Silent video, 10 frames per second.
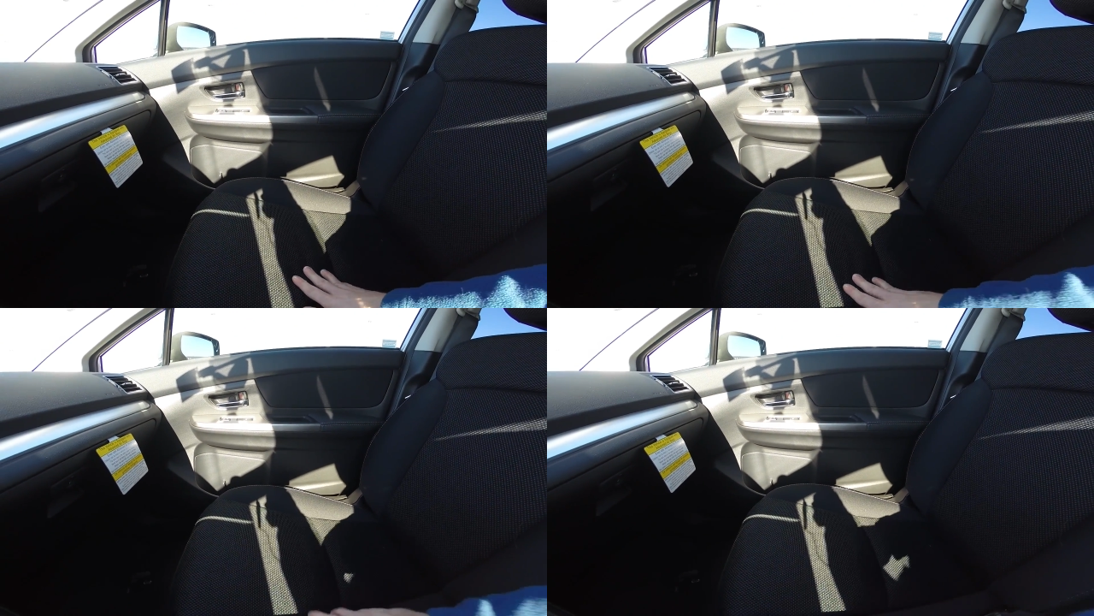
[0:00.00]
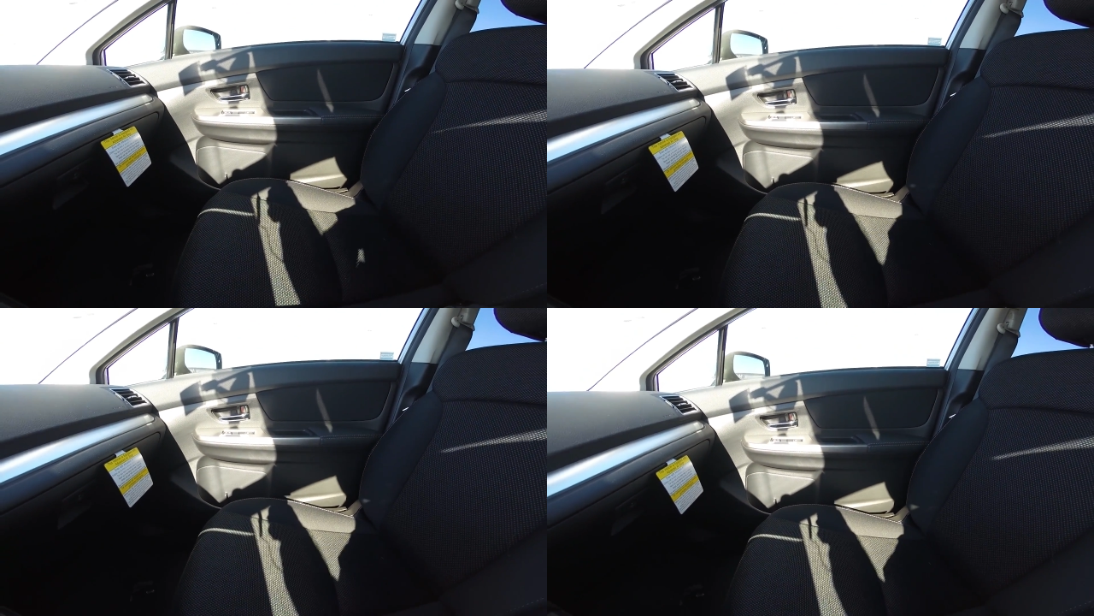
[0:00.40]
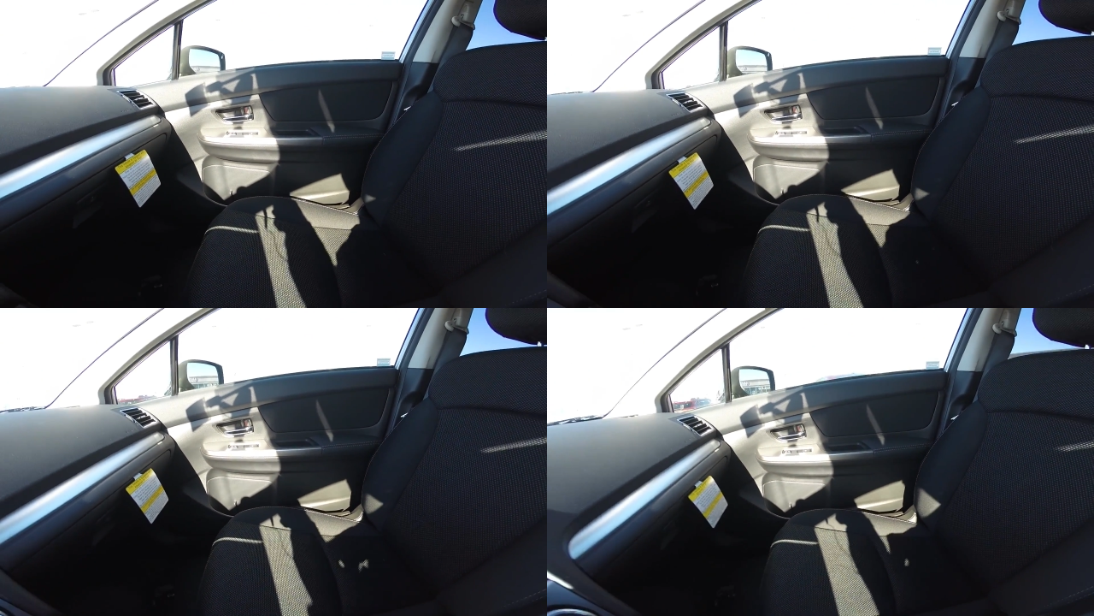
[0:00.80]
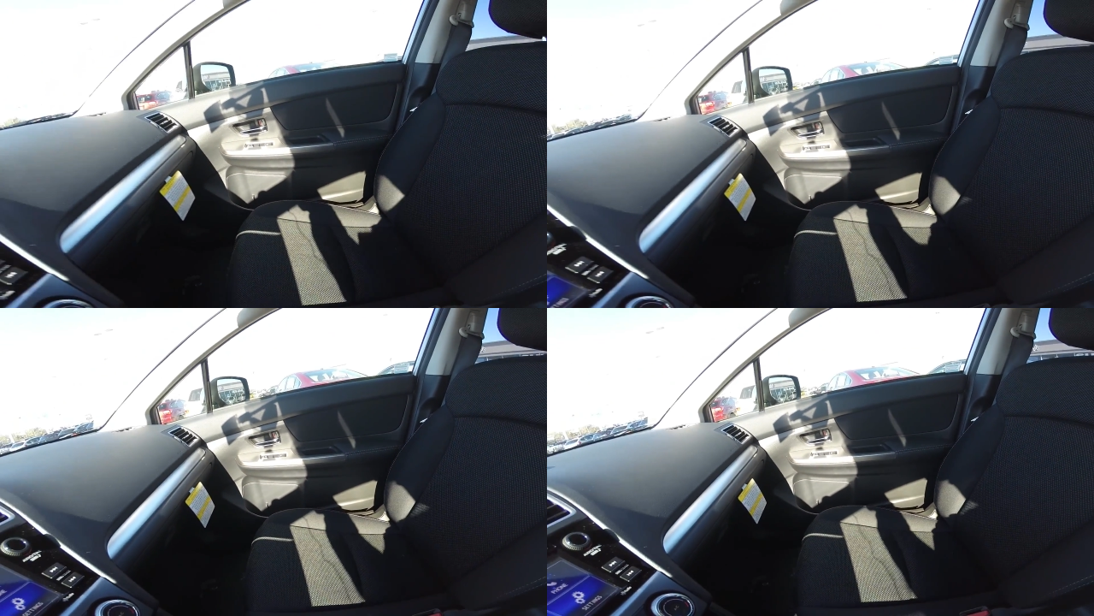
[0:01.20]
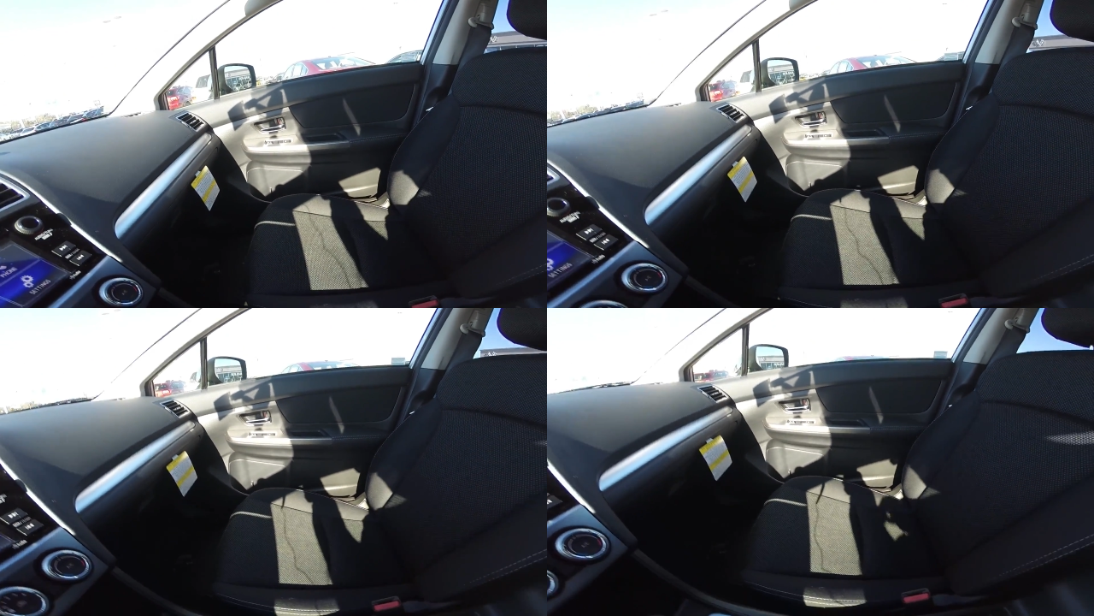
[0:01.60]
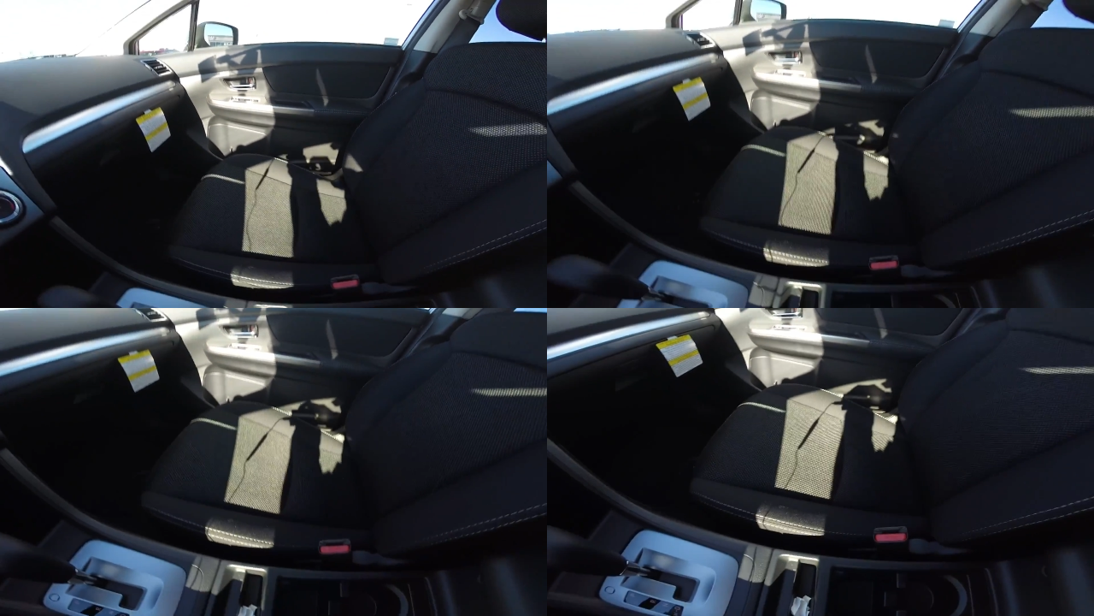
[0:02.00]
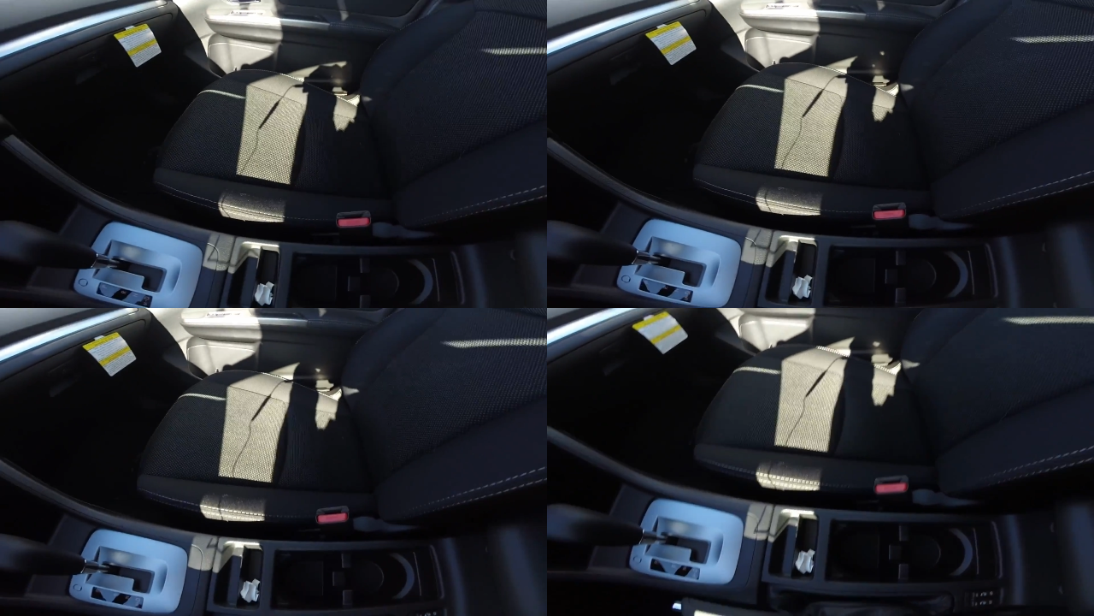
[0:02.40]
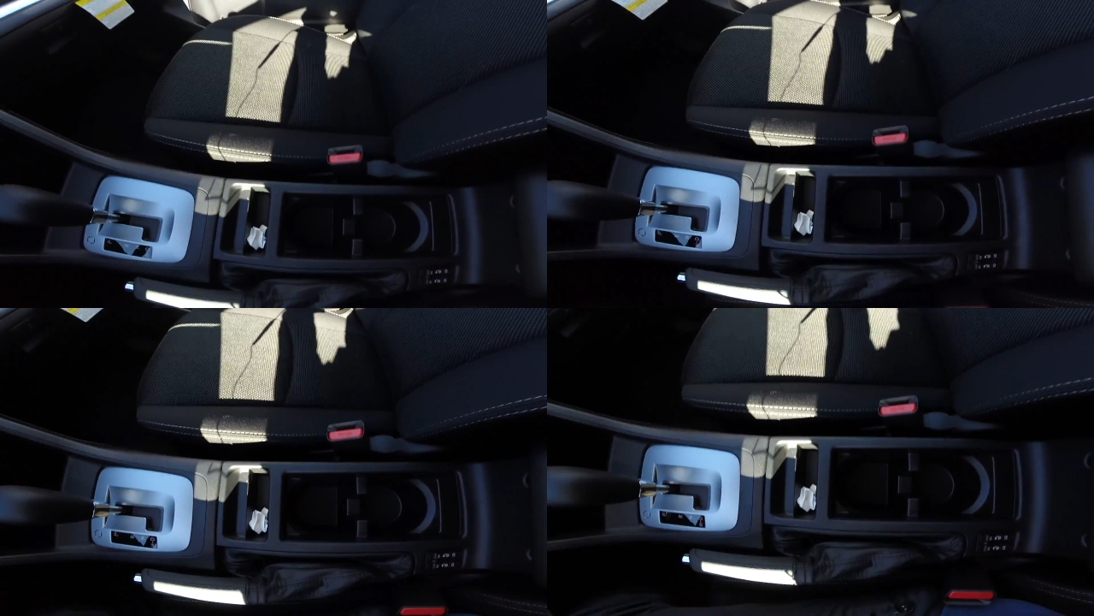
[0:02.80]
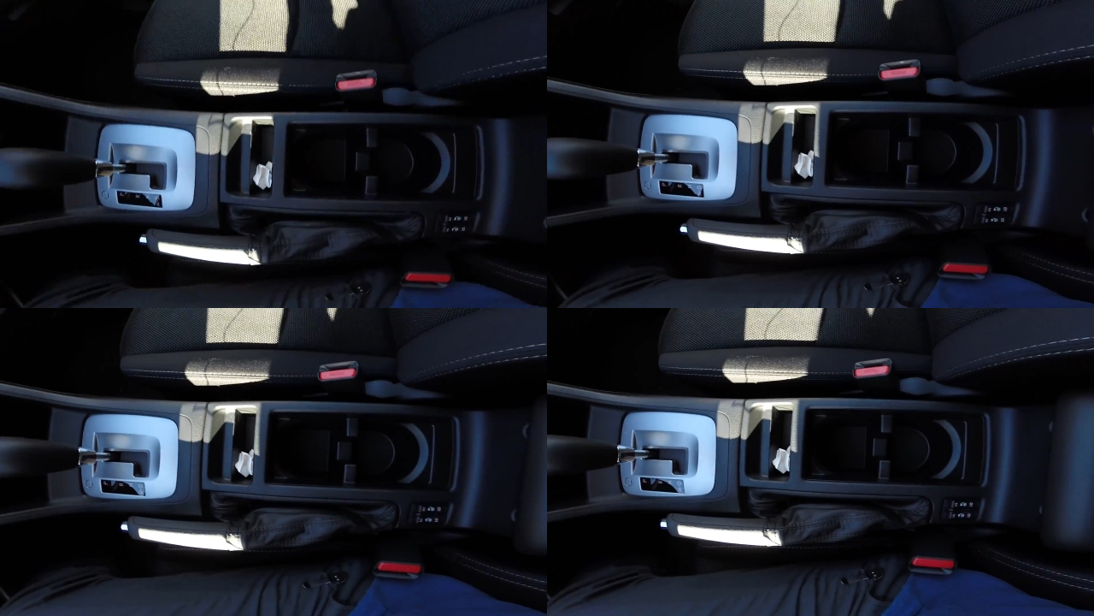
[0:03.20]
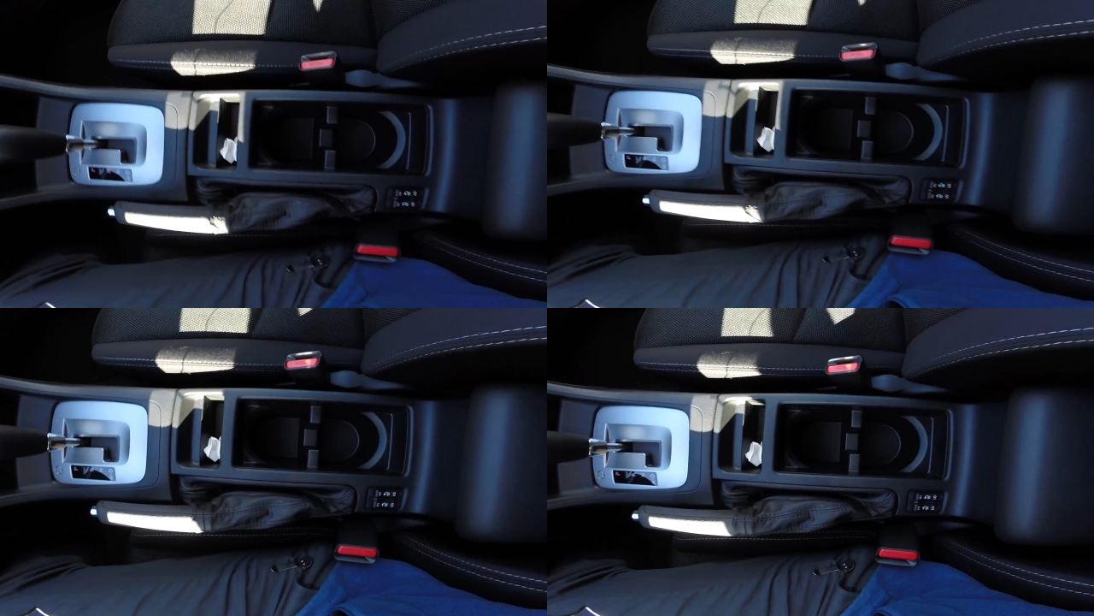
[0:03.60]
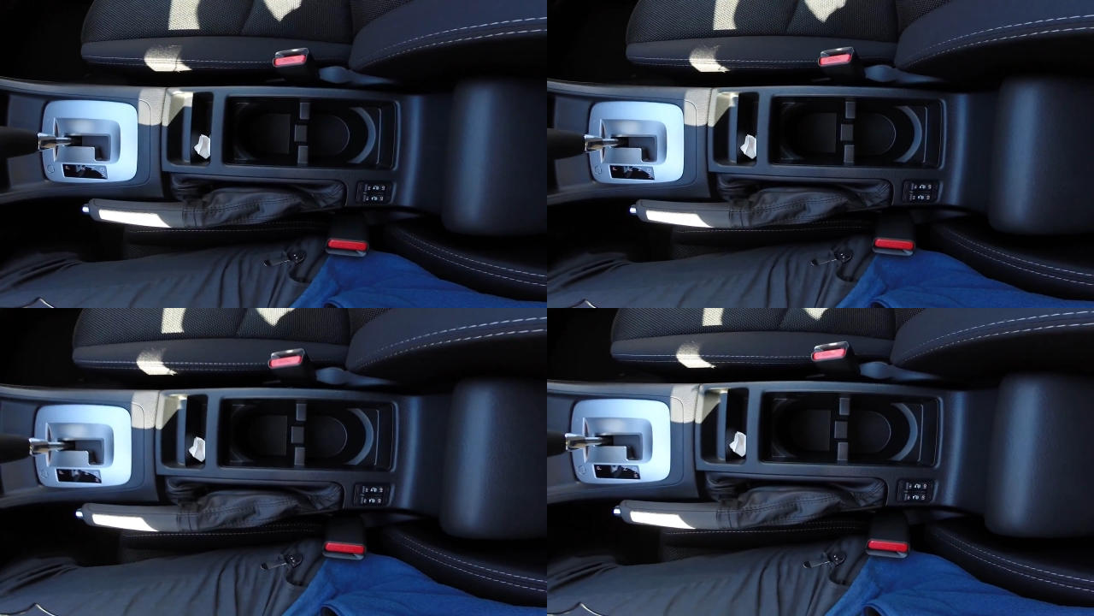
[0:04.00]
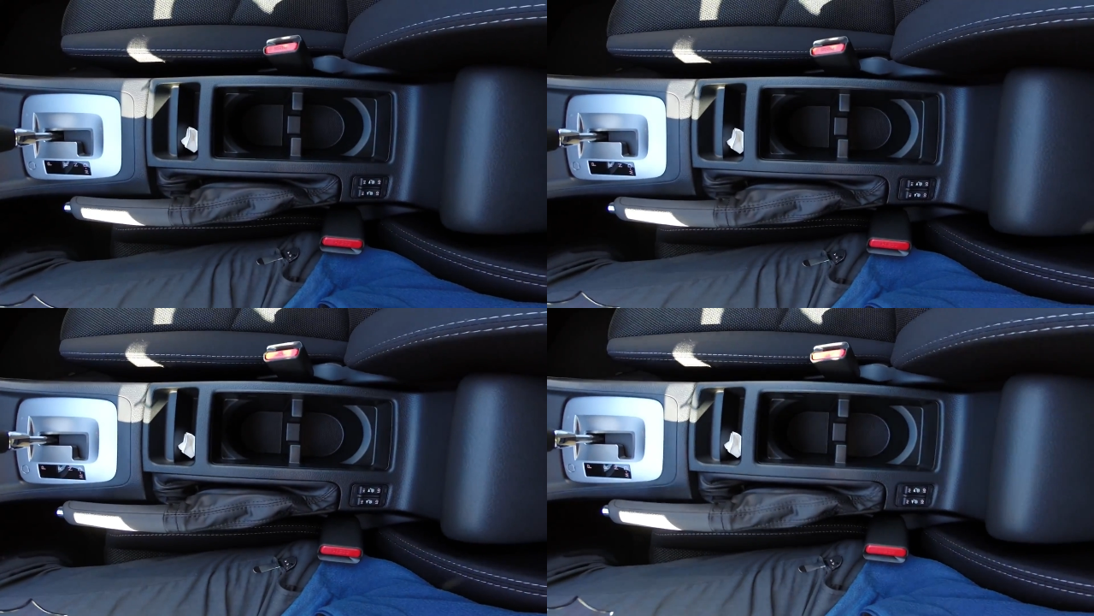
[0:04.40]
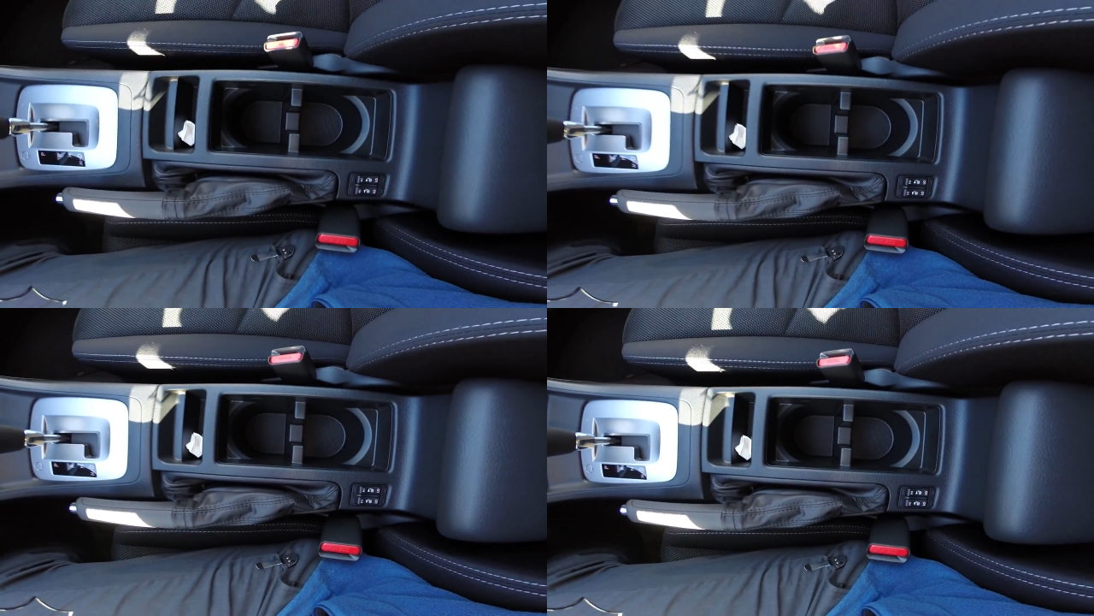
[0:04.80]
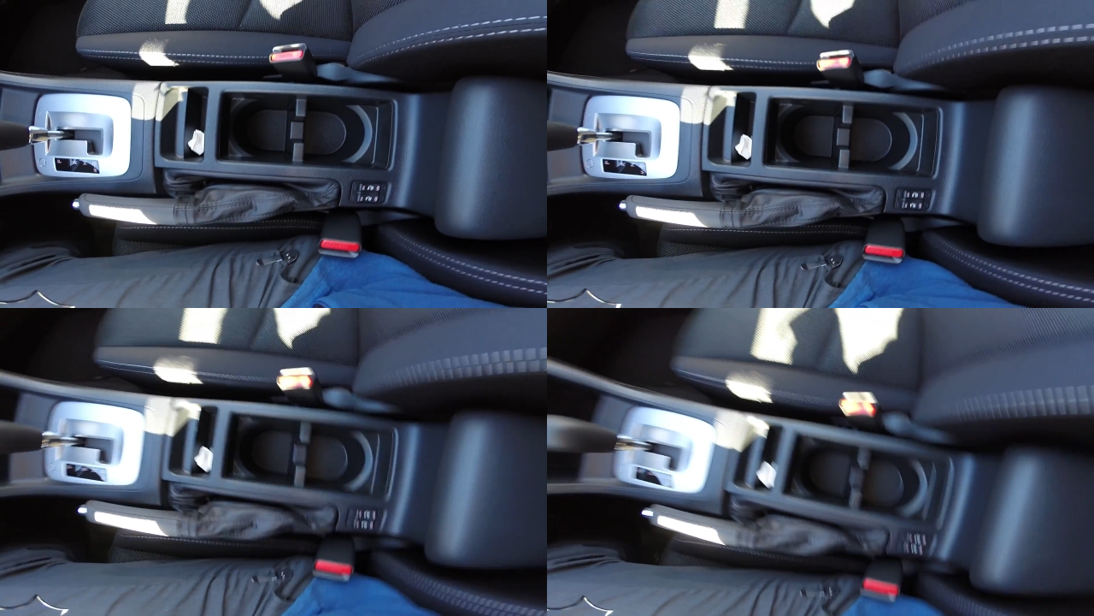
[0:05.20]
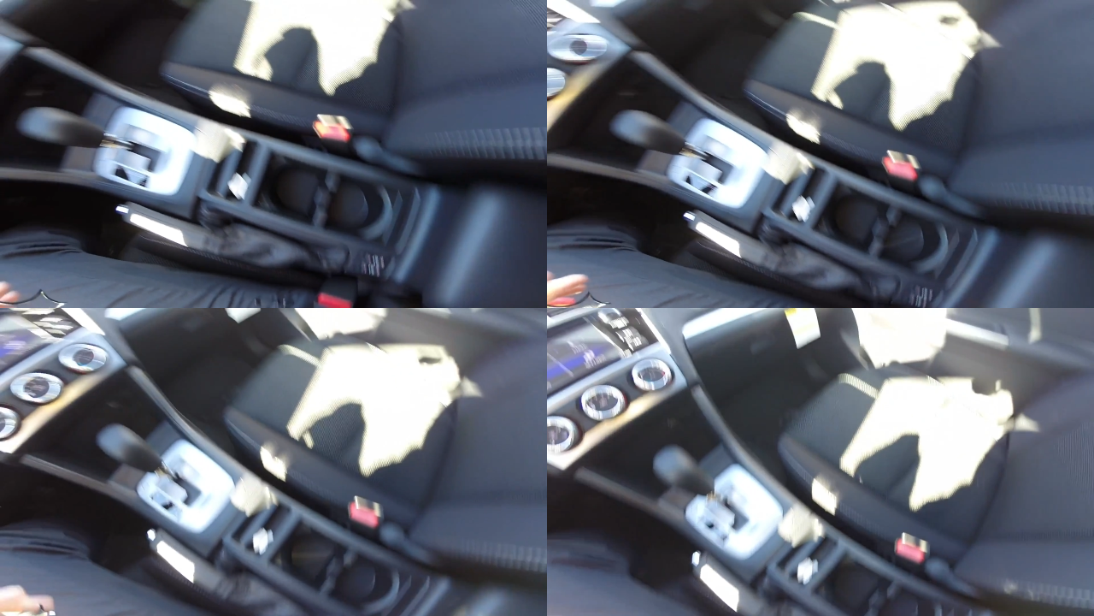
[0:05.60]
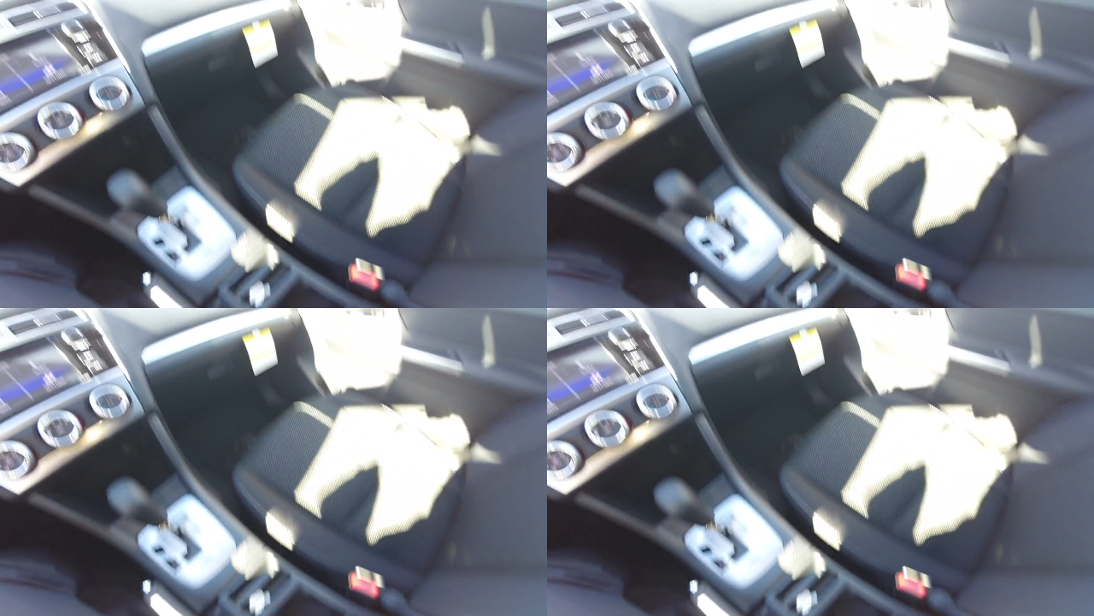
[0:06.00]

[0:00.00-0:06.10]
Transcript: (no speaker visible)